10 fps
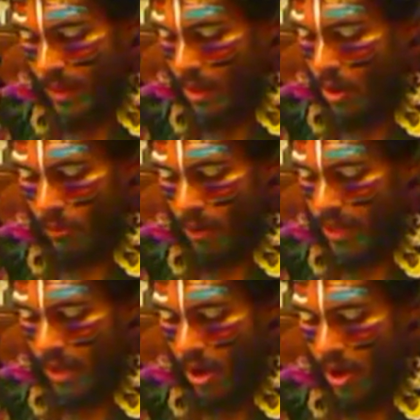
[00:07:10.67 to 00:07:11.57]

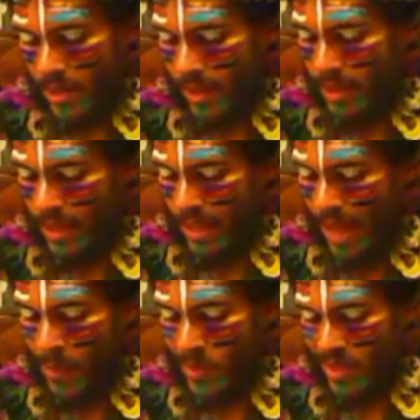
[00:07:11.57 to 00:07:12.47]
already causing a
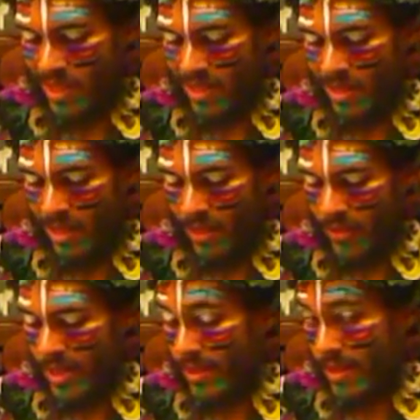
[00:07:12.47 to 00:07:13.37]
decomposition of
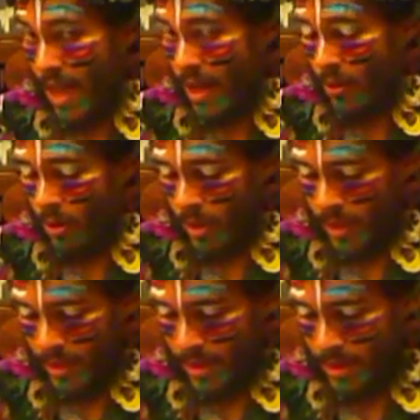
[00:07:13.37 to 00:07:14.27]
inside
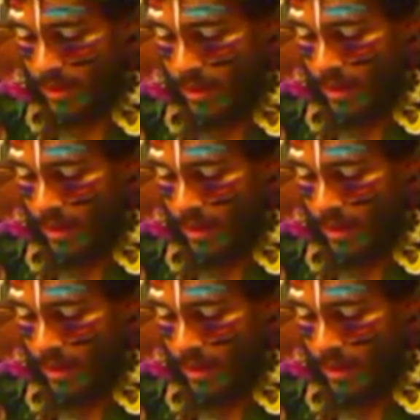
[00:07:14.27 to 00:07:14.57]
organs,